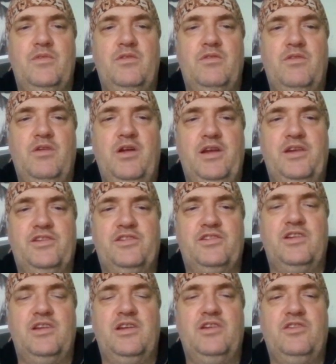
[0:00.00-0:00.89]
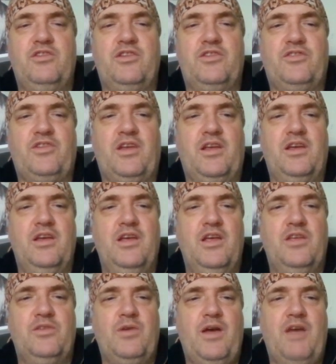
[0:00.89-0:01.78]
right, interesting.
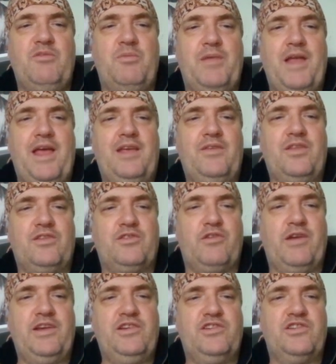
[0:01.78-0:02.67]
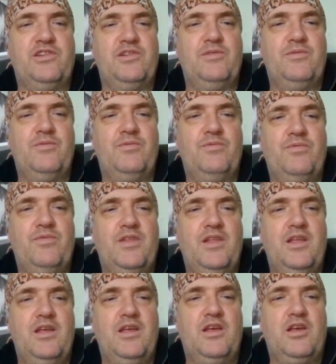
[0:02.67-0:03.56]
So I have a blank. That's great.
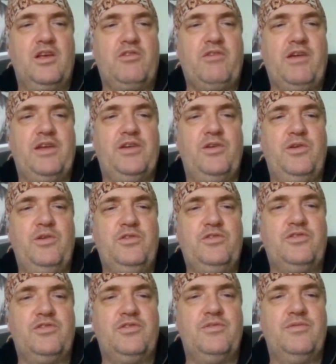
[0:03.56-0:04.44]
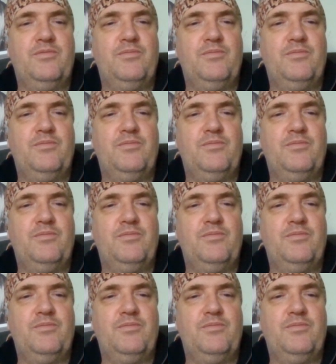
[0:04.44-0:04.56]
Great news.